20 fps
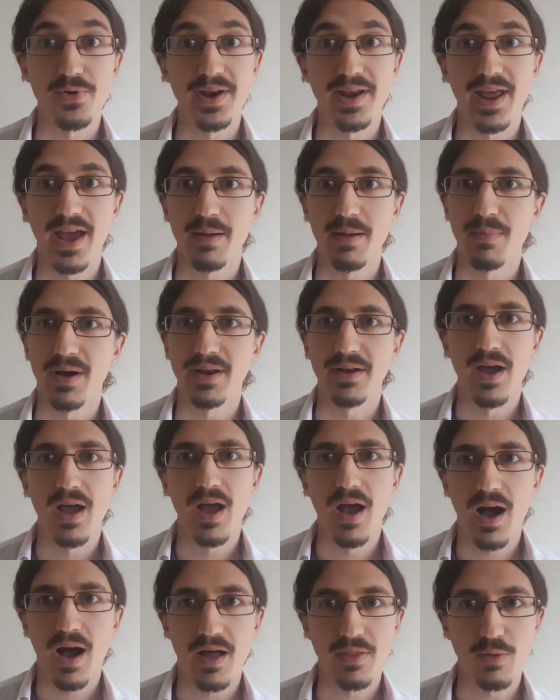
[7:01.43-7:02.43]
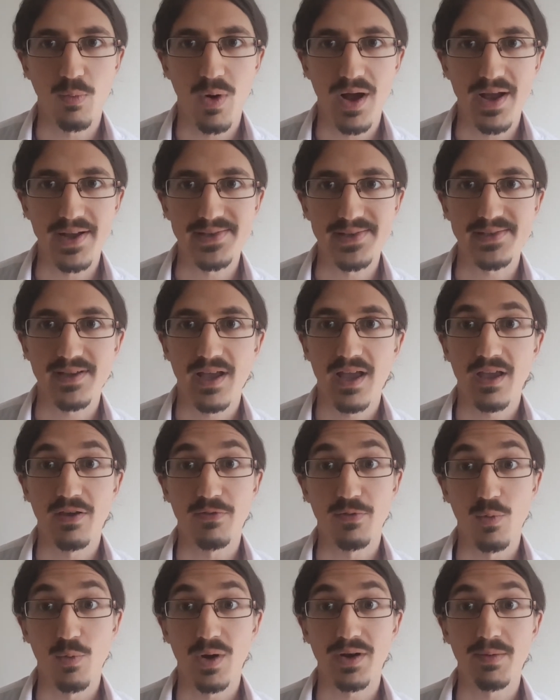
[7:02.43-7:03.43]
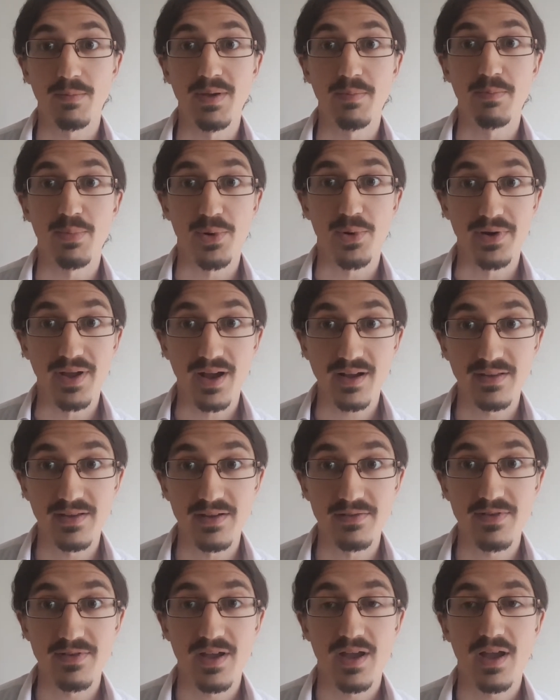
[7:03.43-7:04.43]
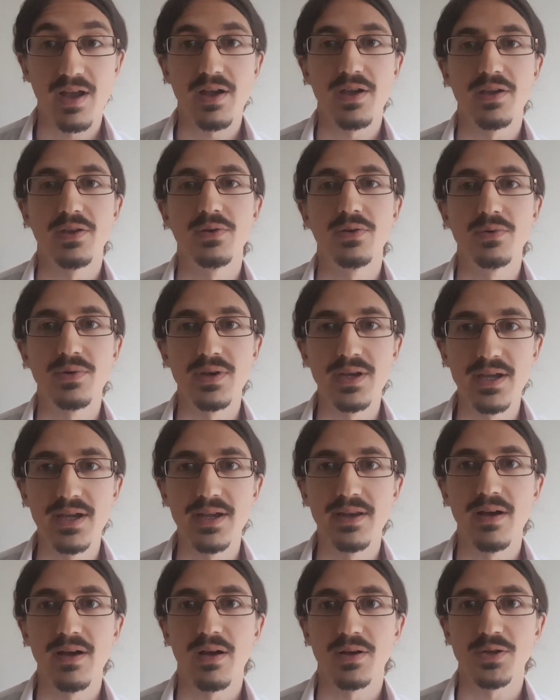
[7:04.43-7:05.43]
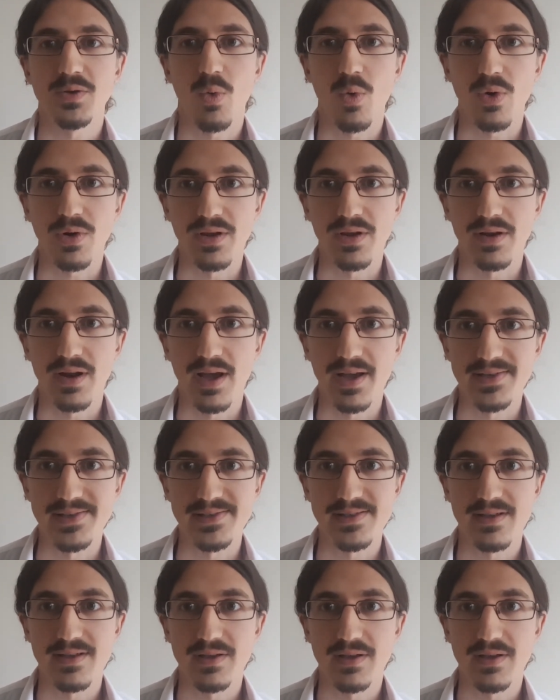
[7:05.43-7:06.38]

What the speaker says: day, but otherwise, if you want to be productive, you need organized